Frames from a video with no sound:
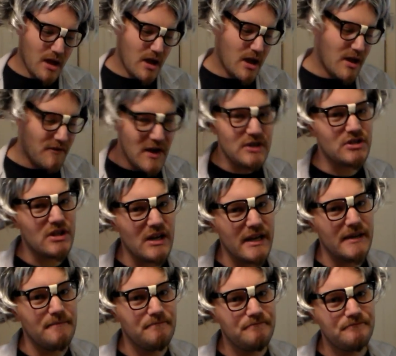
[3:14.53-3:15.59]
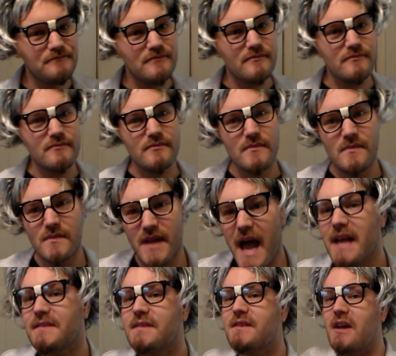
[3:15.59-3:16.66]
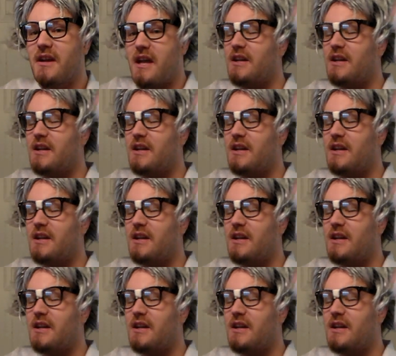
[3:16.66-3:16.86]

Eventually, gas is going to